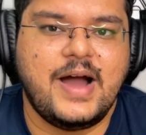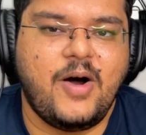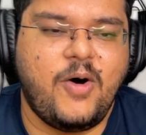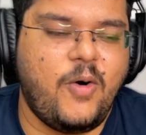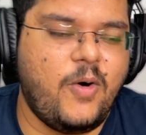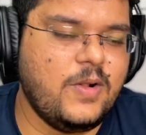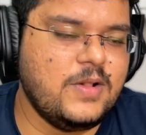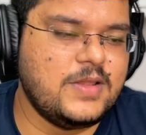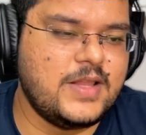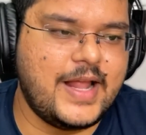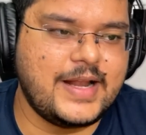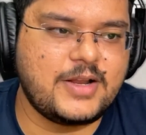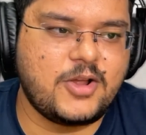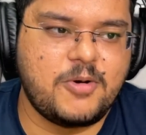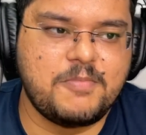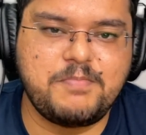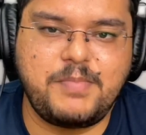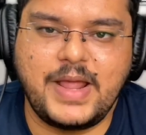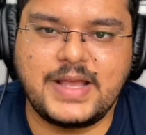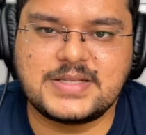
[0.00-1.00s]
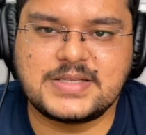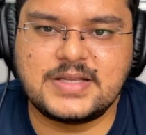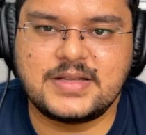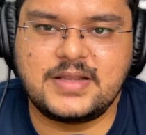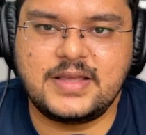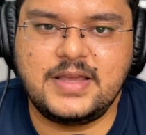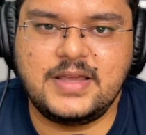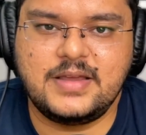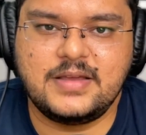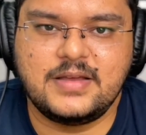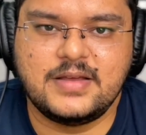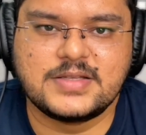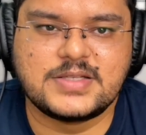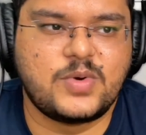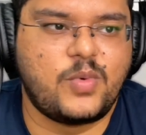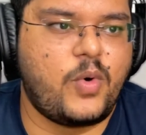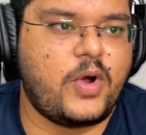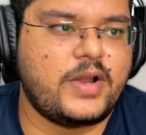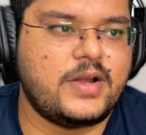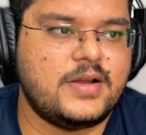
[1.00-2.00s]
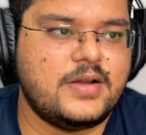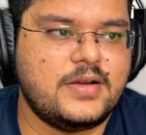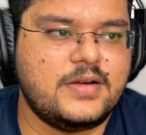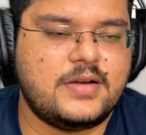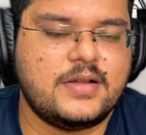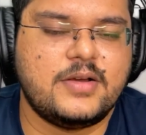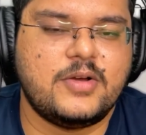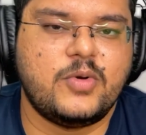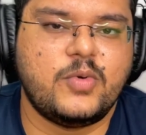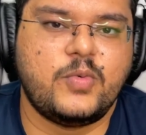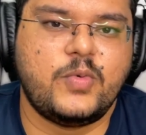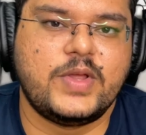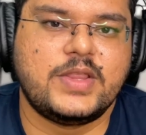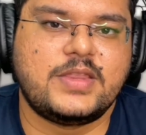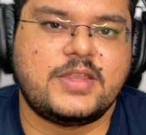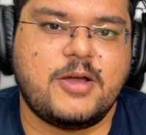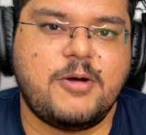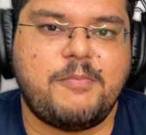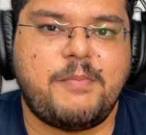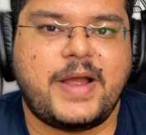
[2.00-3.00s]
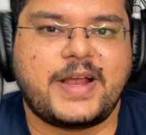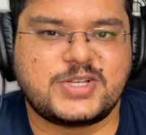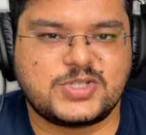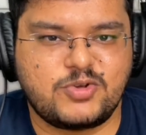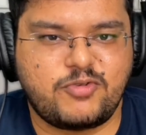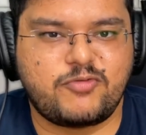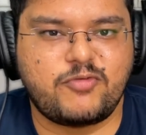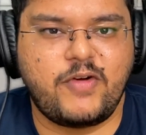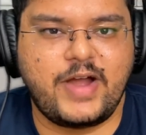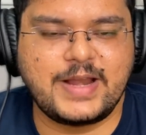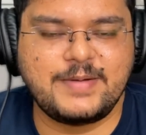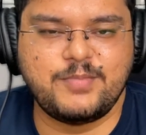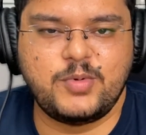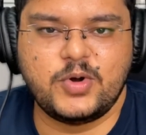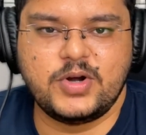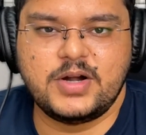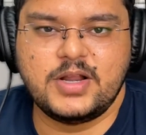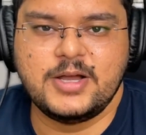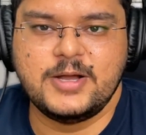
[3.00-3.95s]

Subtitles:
All that complexity is avoided with Microsoft Whiteboard.